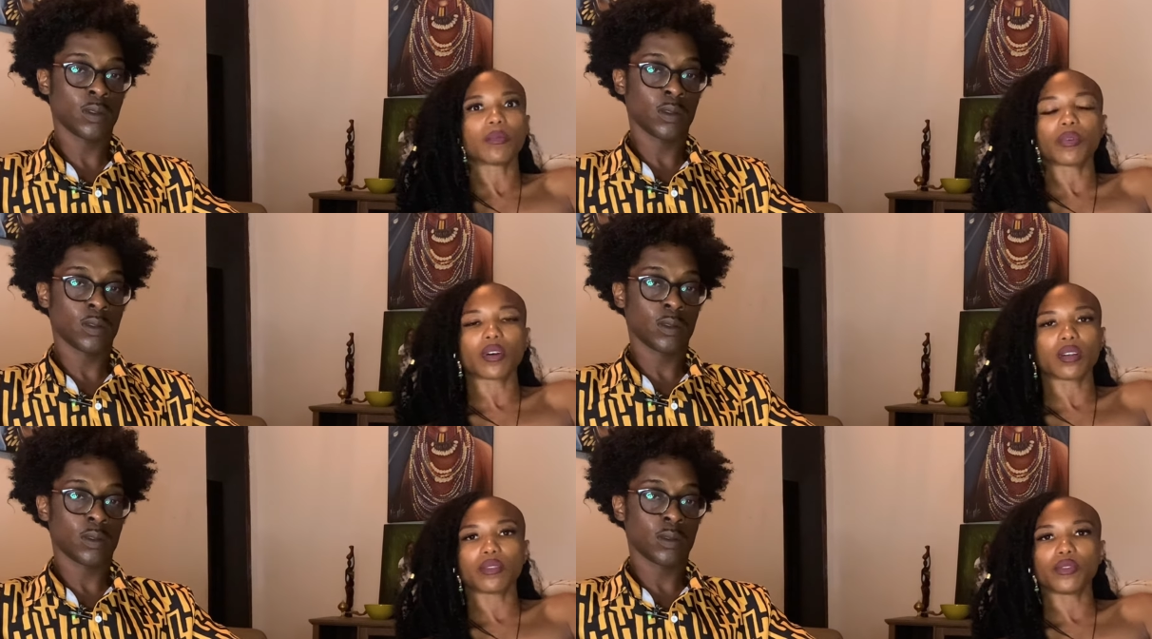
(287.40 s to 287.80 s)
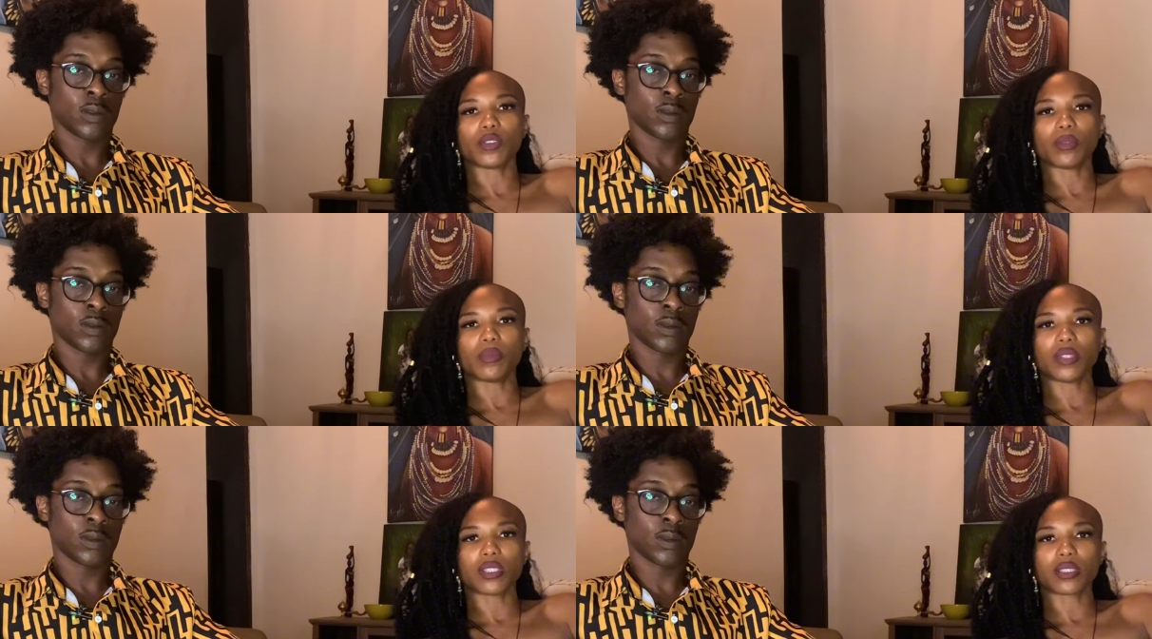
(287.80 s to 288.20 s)
Speaker 1: a part of
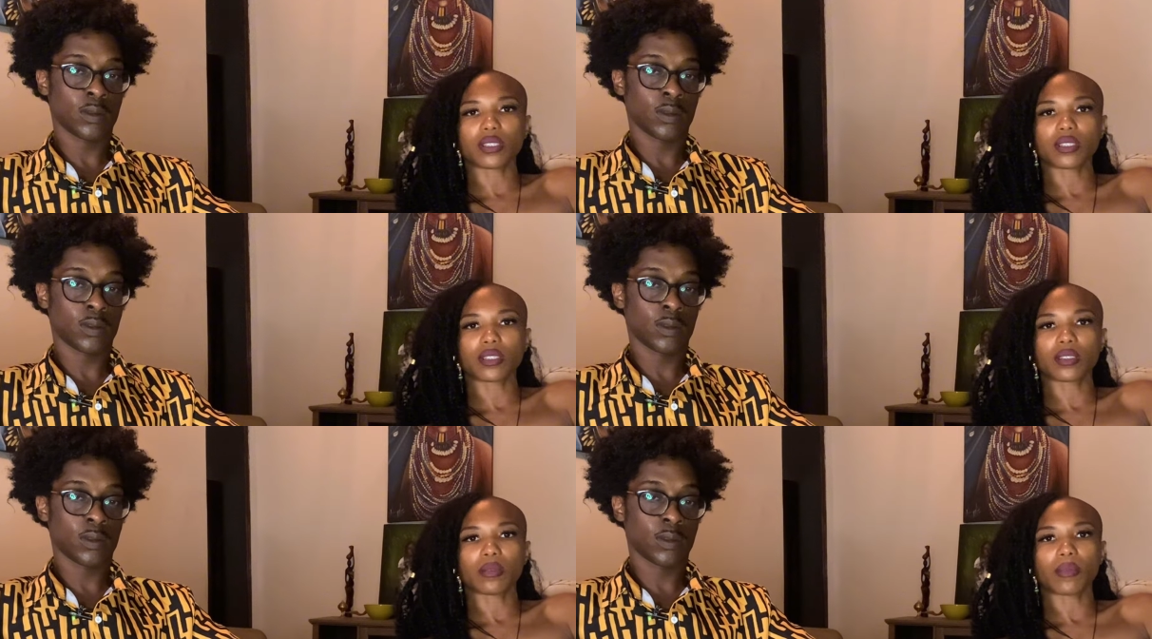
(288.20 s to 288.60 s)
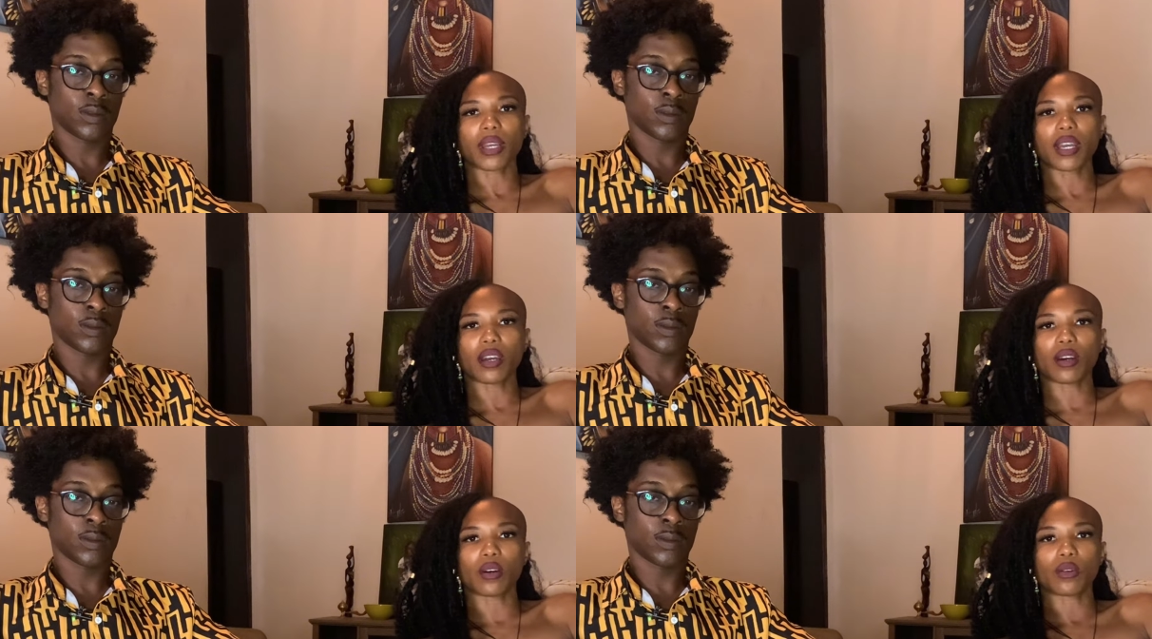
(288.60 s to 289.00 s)
your business
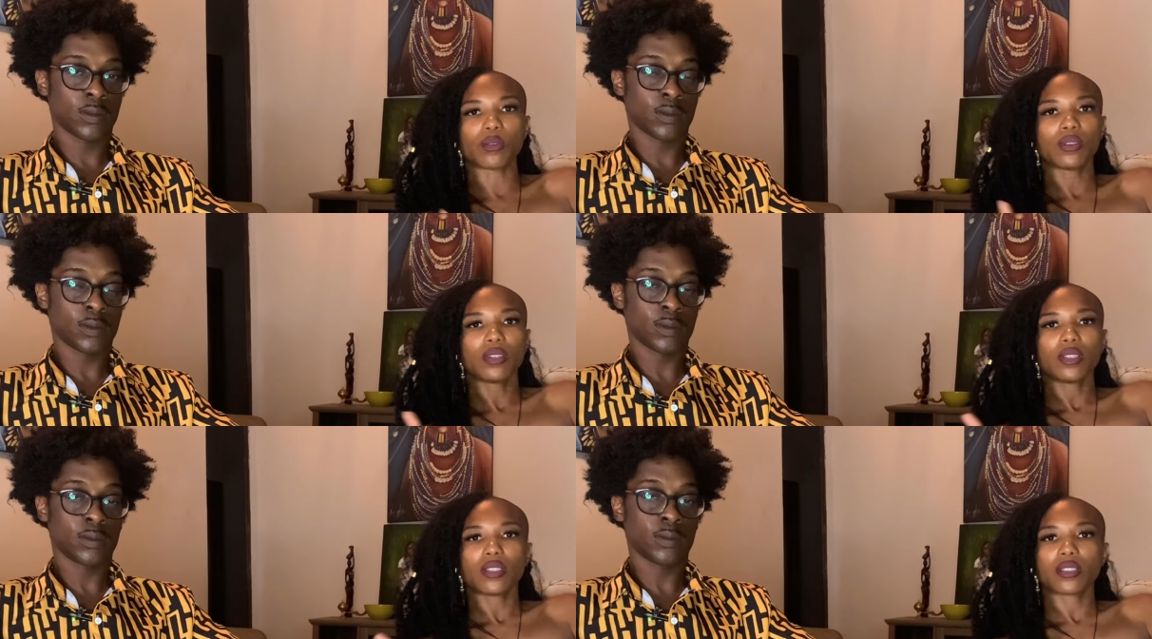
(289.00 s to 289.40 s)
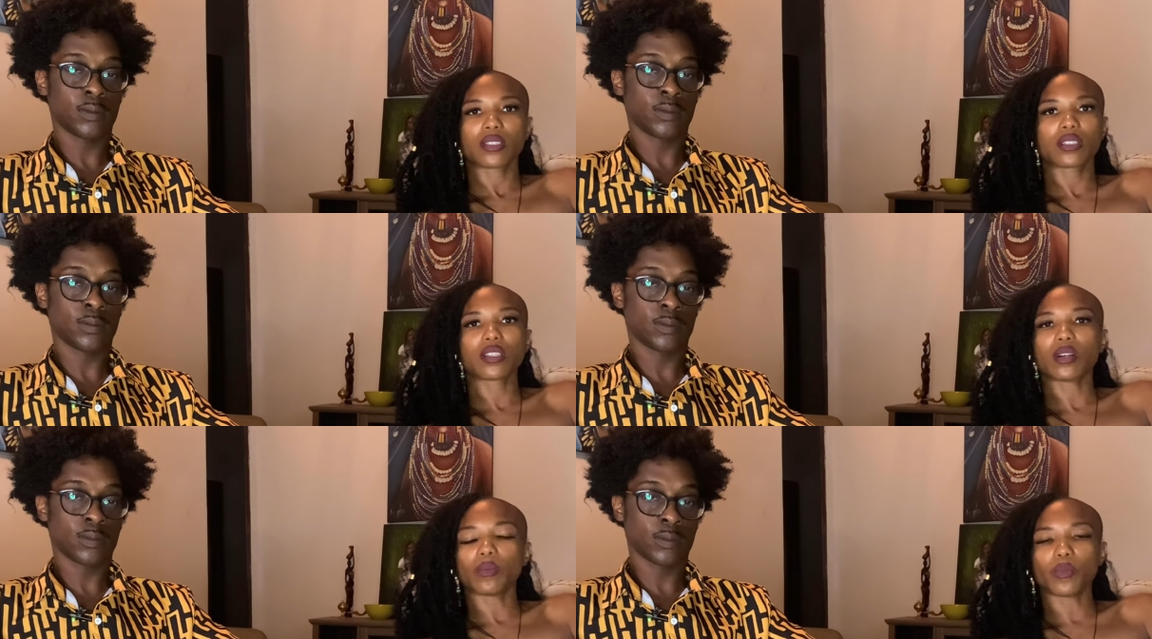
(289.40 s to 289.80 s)
somehow,
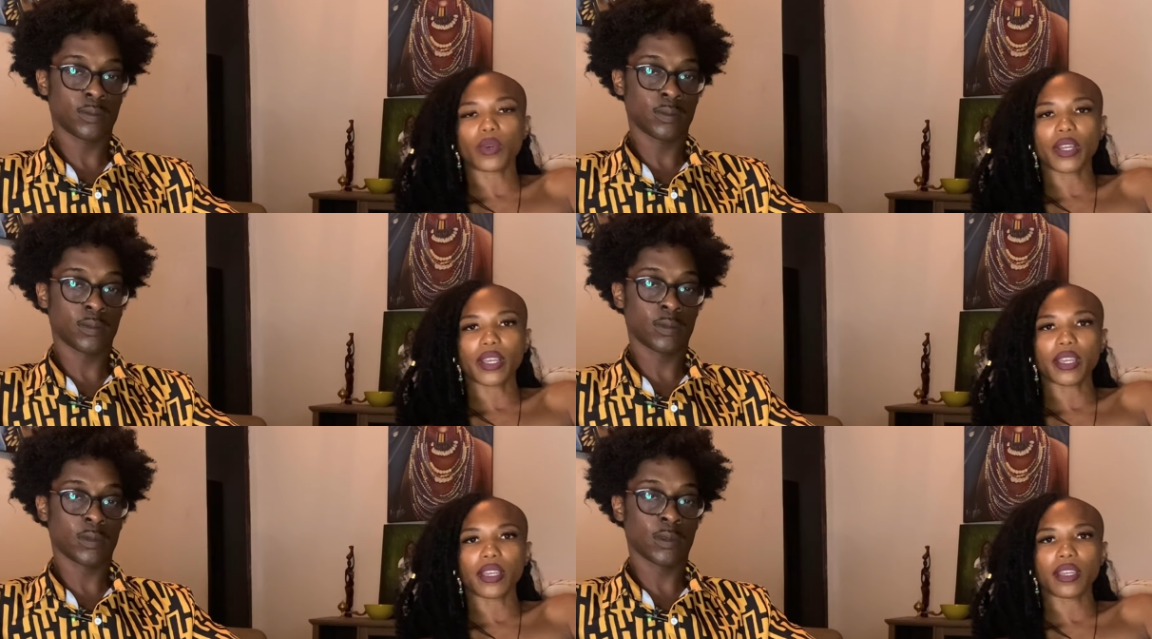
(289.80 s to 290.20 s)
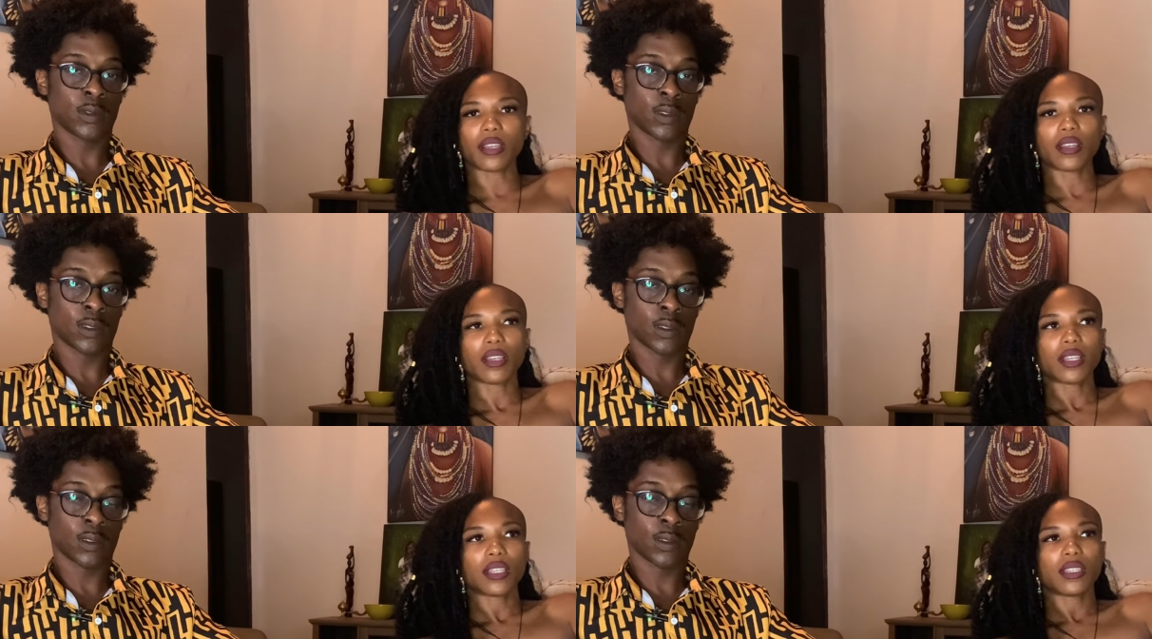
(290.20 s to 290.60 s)
some way.